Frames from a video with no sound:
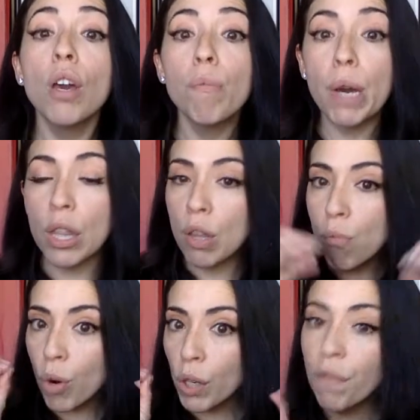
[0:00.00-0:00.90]
But the
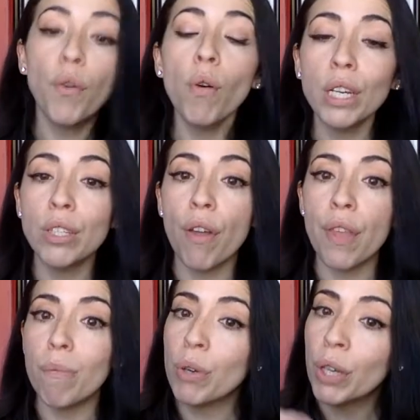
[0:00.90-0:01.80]
more you focus on
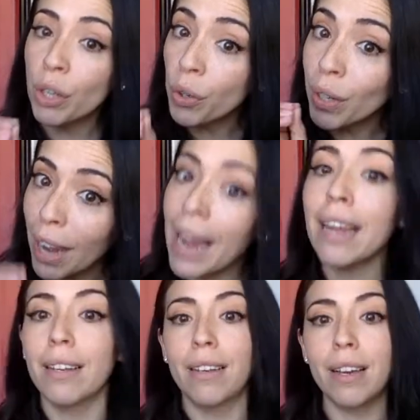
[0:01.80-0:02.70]
them, you can create
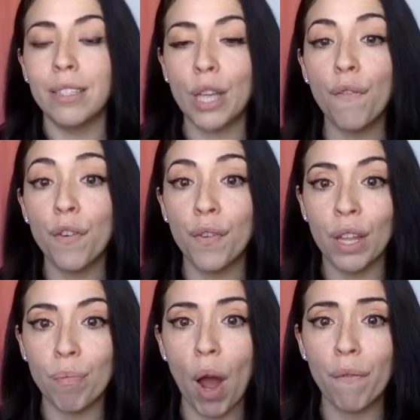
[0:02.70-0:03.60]
a
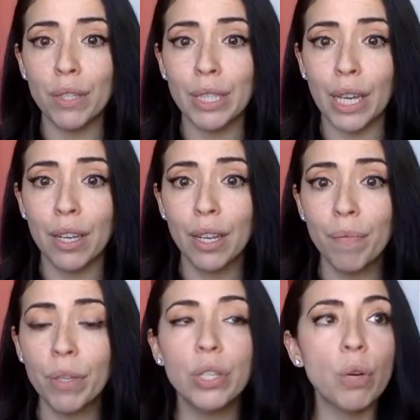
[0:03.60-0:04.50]
self-fulfilling prophecy.
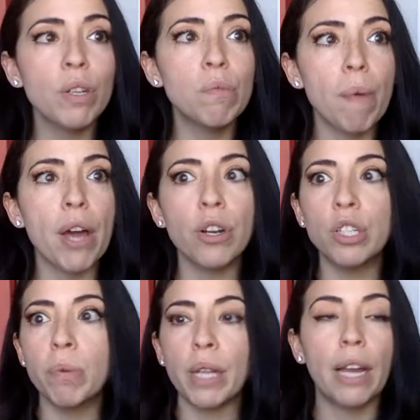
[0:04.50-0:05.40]
So it's better
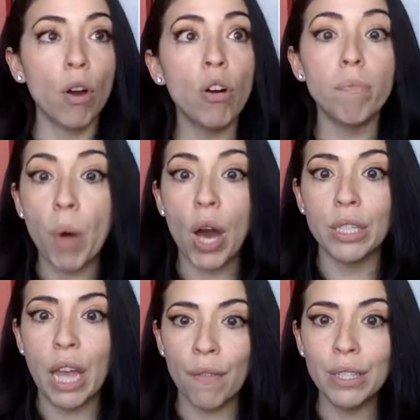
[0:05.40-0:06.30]
to be like, oh,
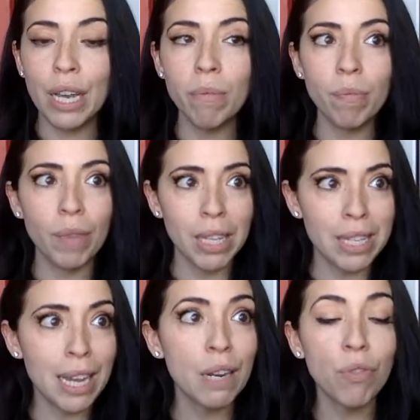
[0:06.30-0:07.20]
pause. Every time these
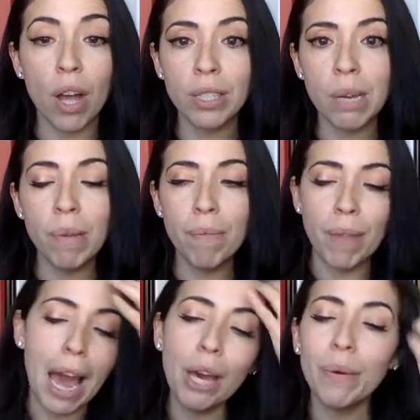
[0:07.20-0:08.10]
negative thoughts come up,
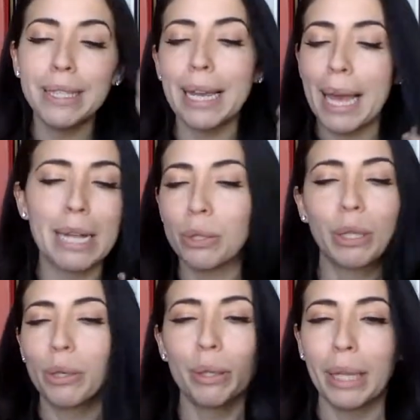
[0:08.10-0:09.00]
I always say cancel,
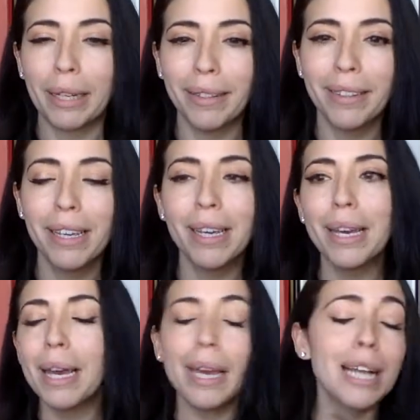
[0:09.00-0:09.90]
clear, delete.
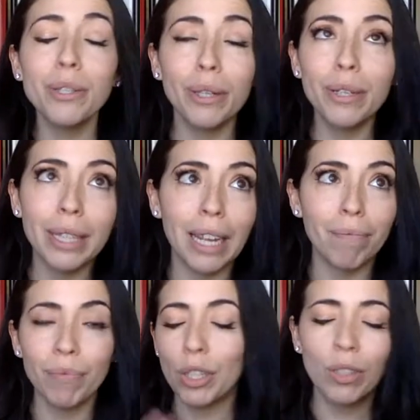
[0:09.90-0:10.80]
Cancel, clear,
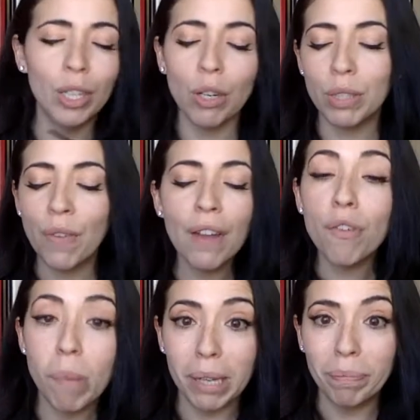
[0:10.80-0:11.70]
delete. You know, divine
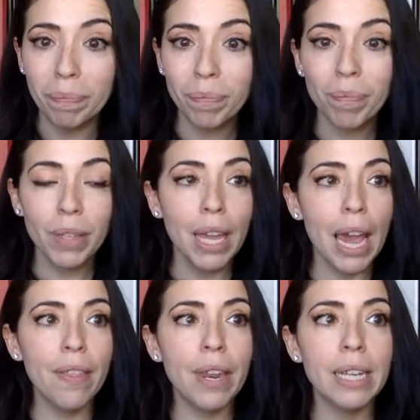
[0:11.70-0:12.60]
forbid.
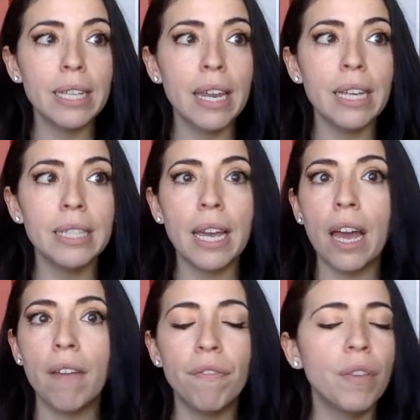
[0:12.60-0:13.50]
And then I, and I
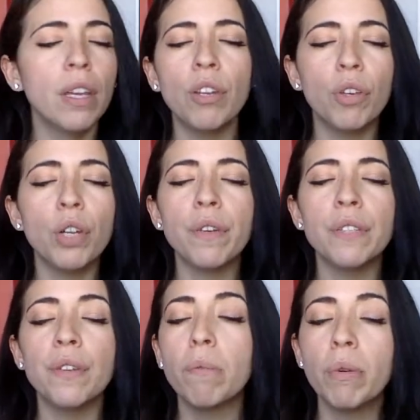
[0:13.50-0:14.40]
say, you know,
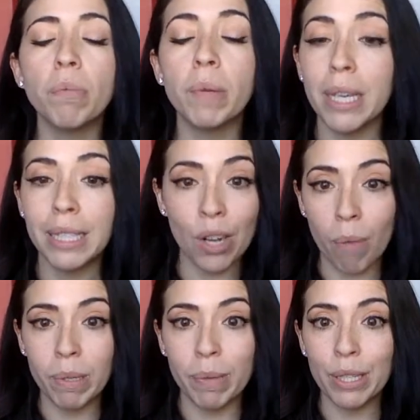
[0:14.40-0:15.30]
universe, fill me with peace and
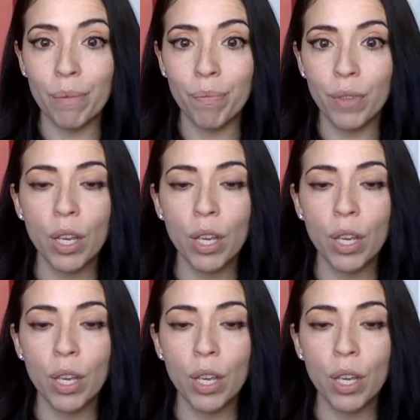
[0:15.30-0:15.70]
optimism.